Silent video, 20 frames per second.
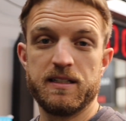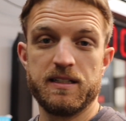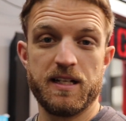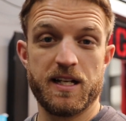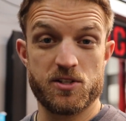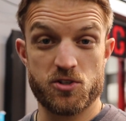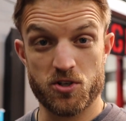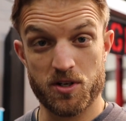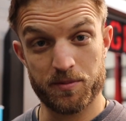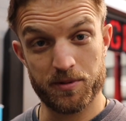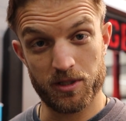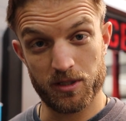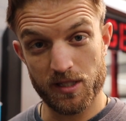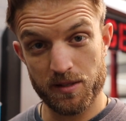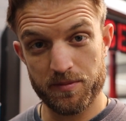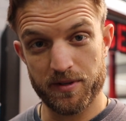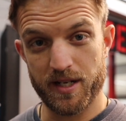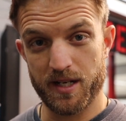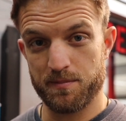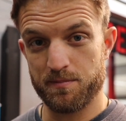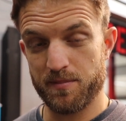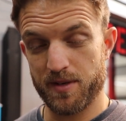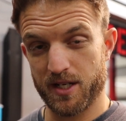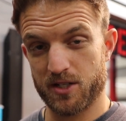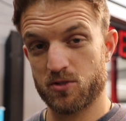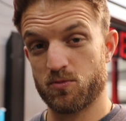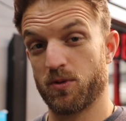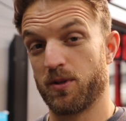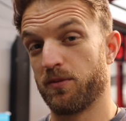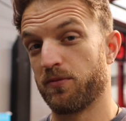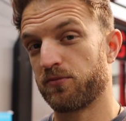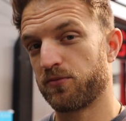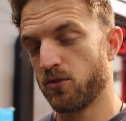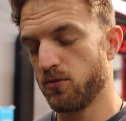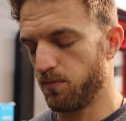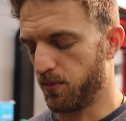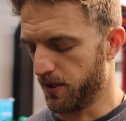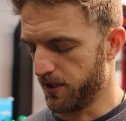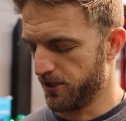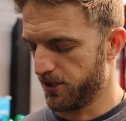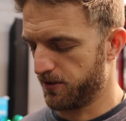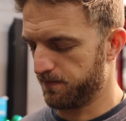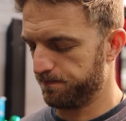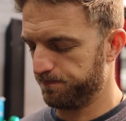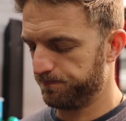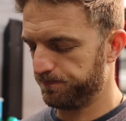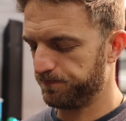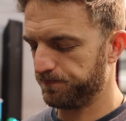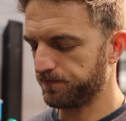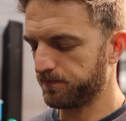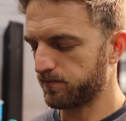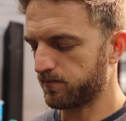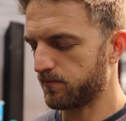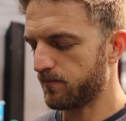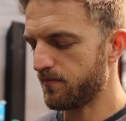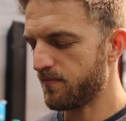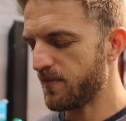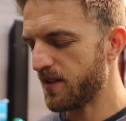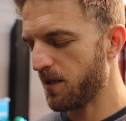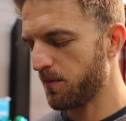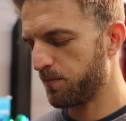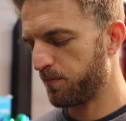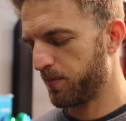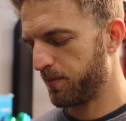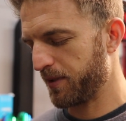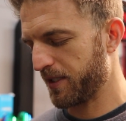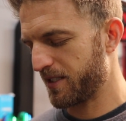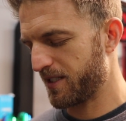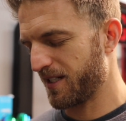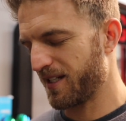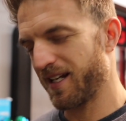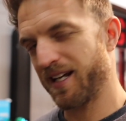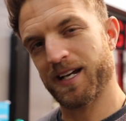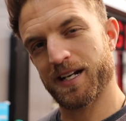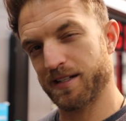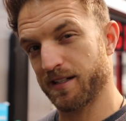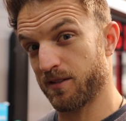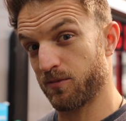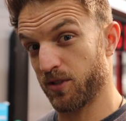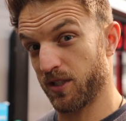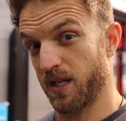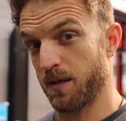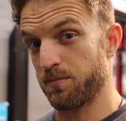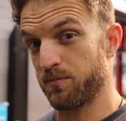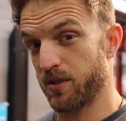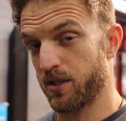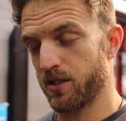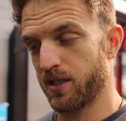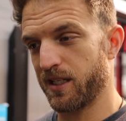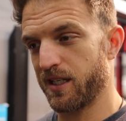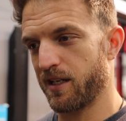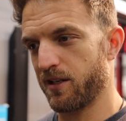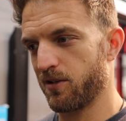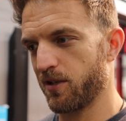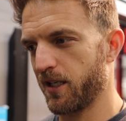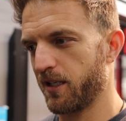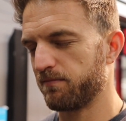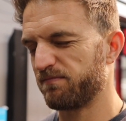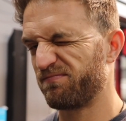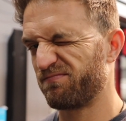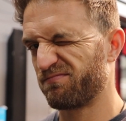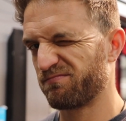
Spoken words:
lemonade mixed with a fruit punch. But today I did it with that berry Gatorade.